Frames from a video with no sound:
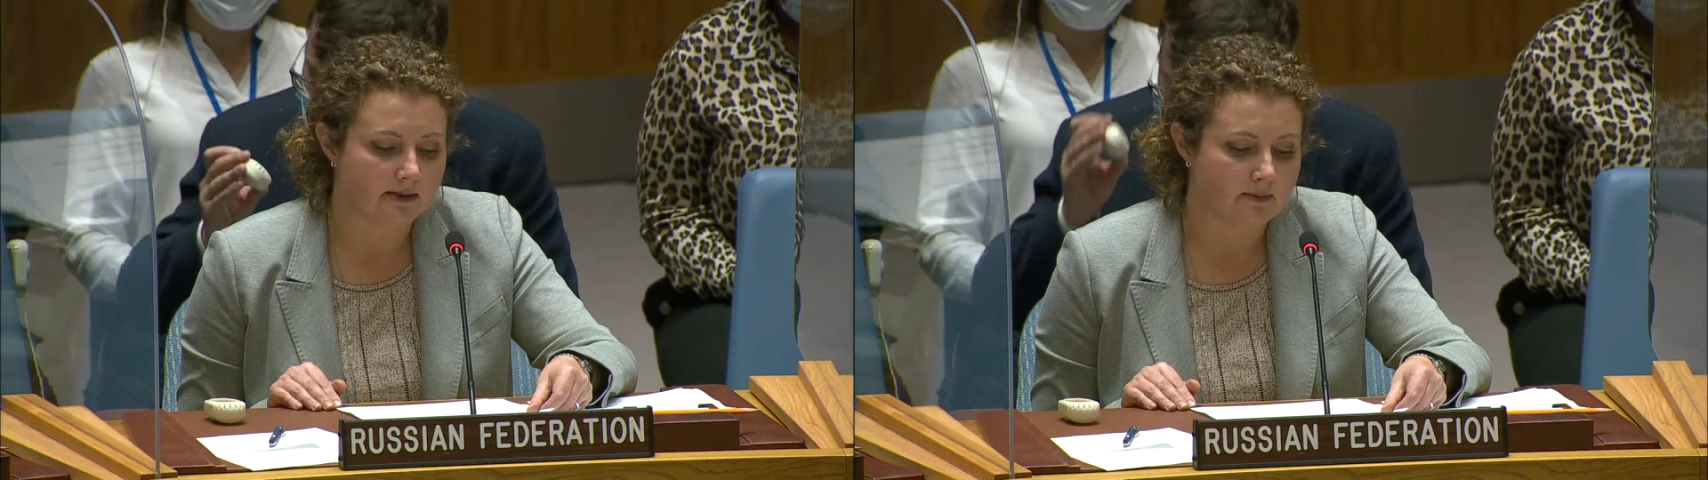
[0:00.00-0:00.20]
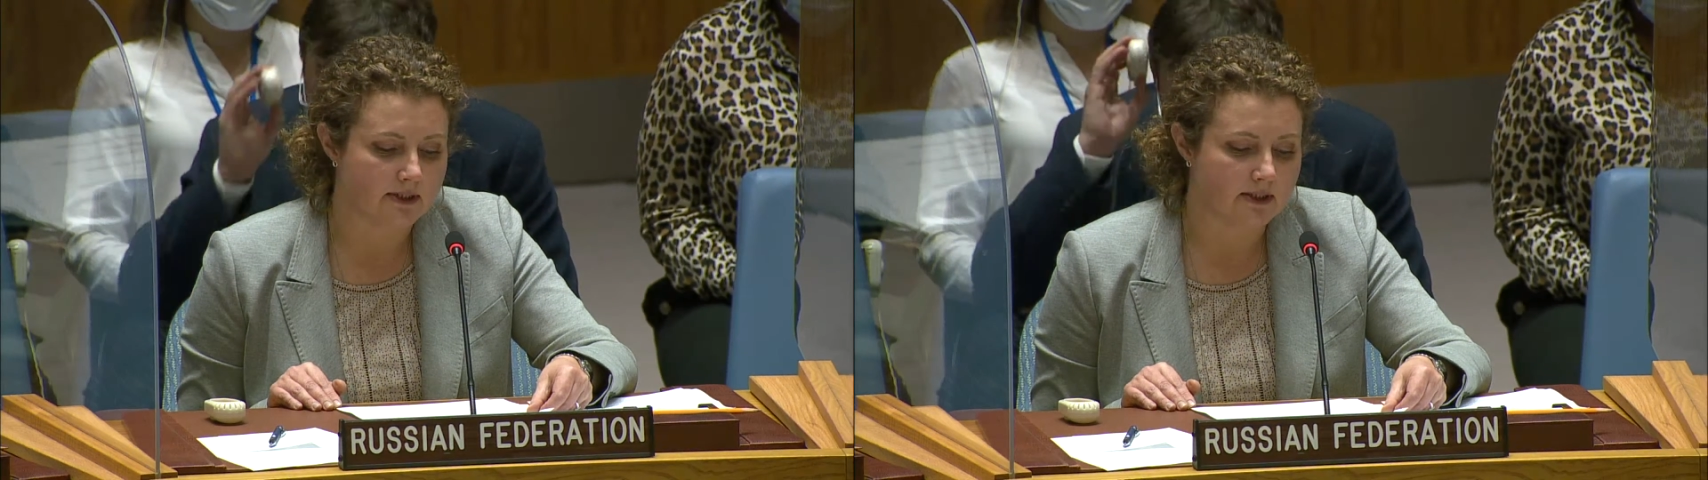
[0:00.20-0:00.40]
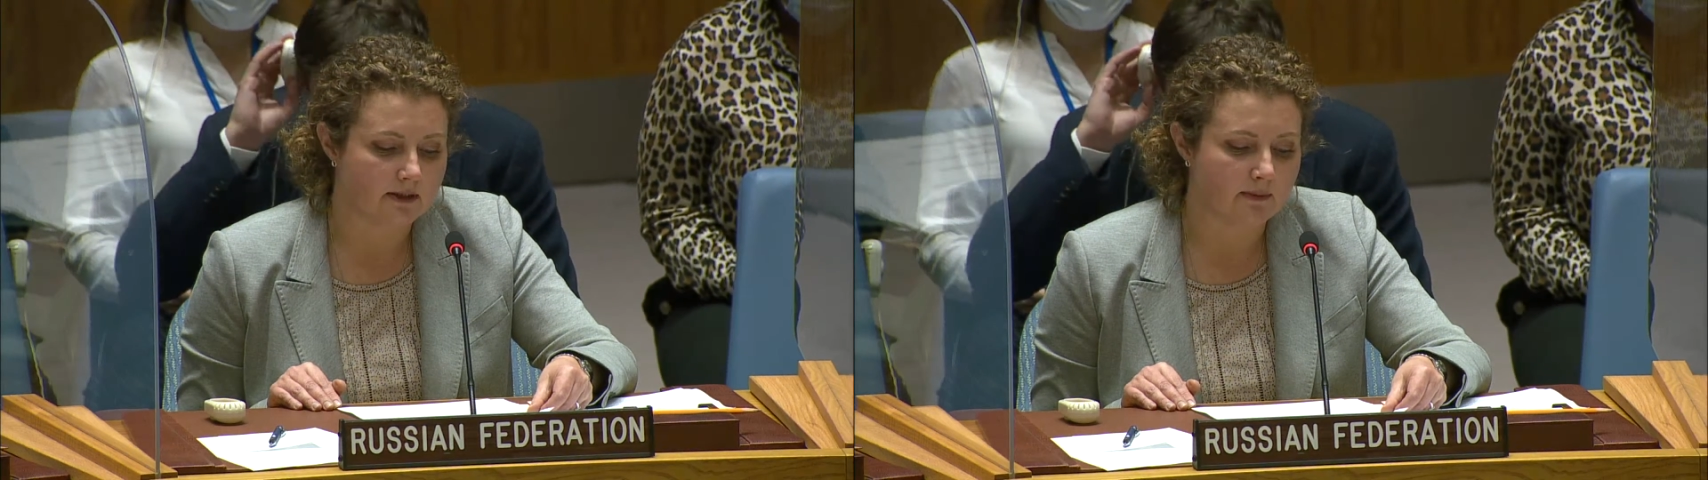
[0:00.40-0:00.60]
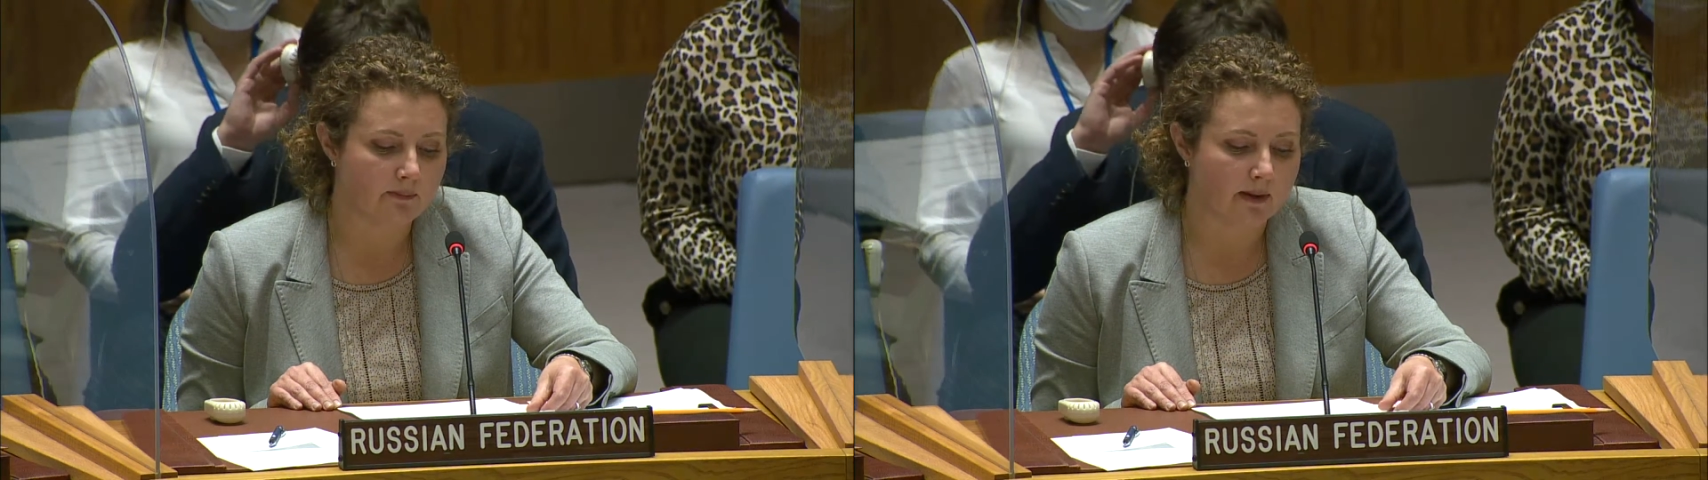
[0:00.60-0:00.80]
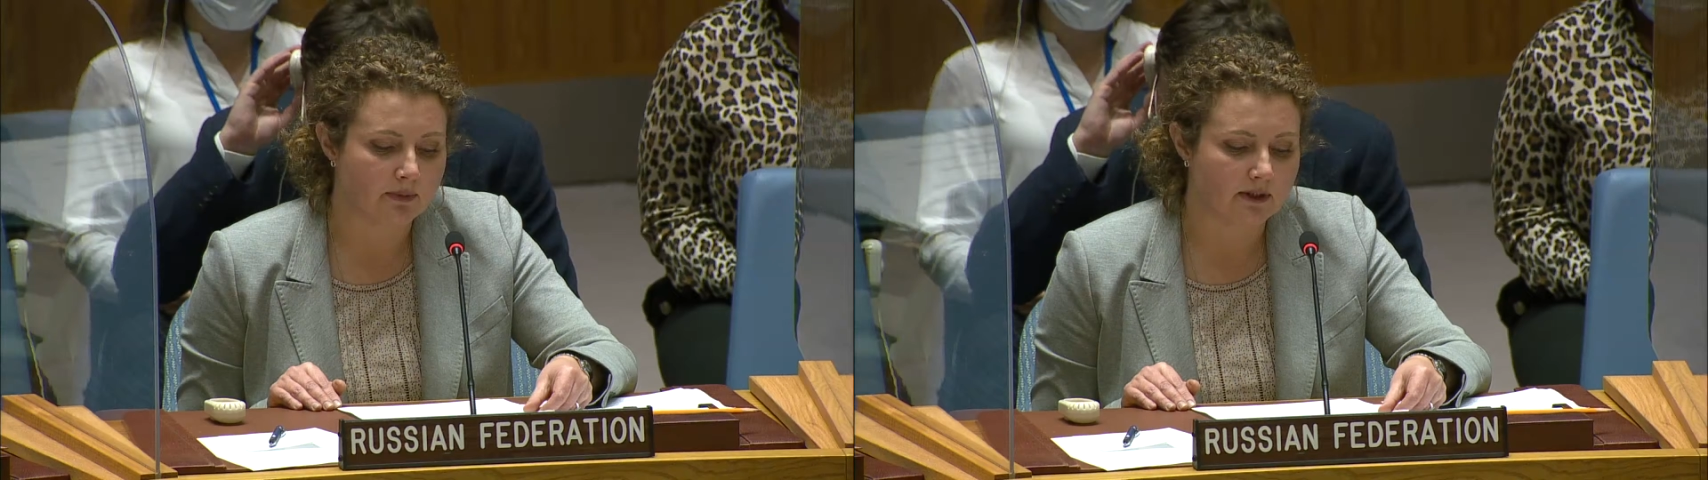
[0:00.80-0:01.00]
by
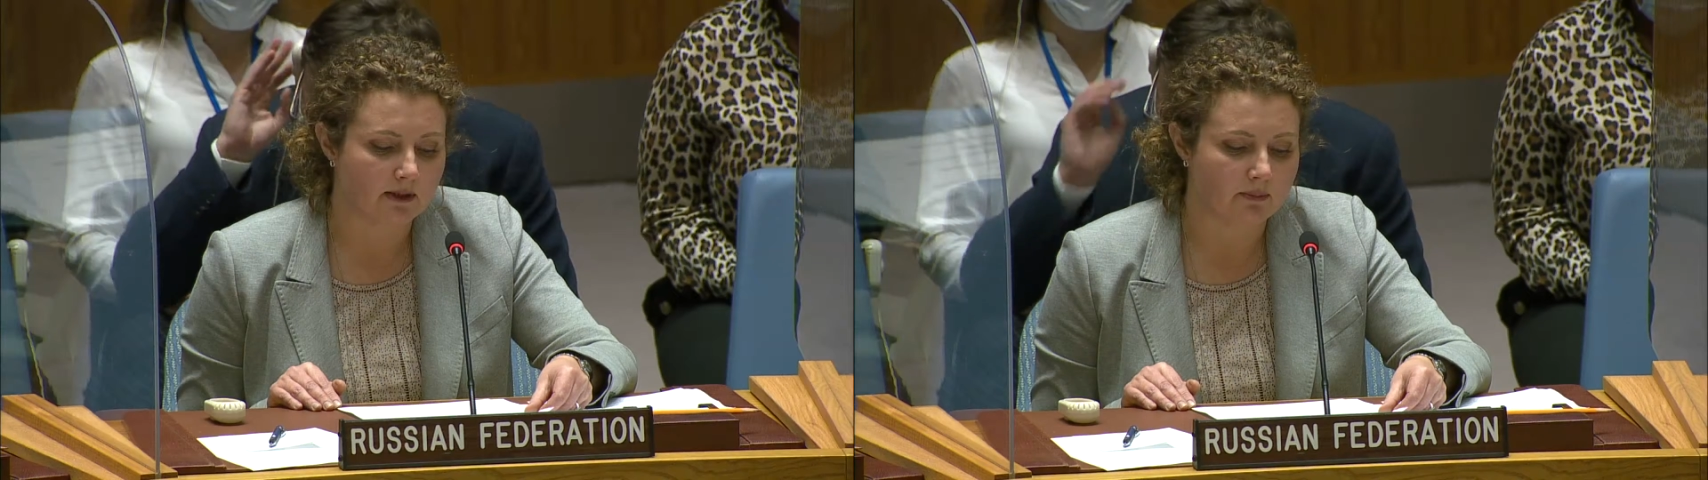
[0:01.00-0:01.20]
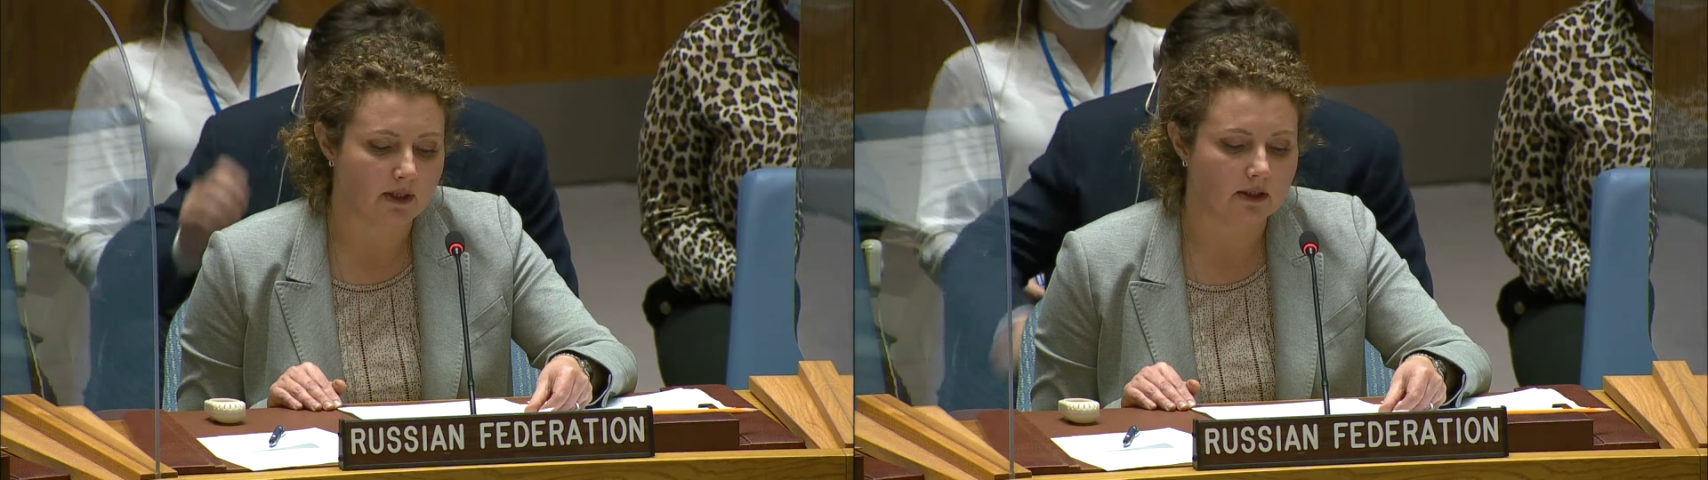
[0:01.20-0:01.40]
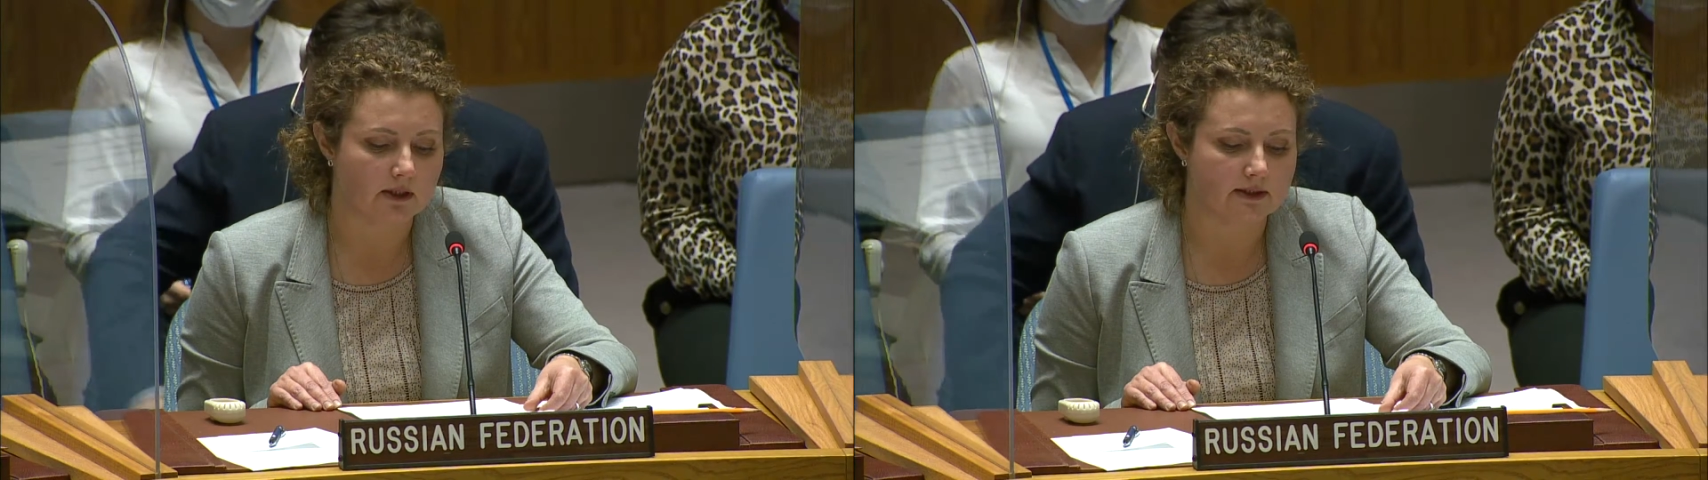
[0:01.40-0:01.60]
Tigrayan forces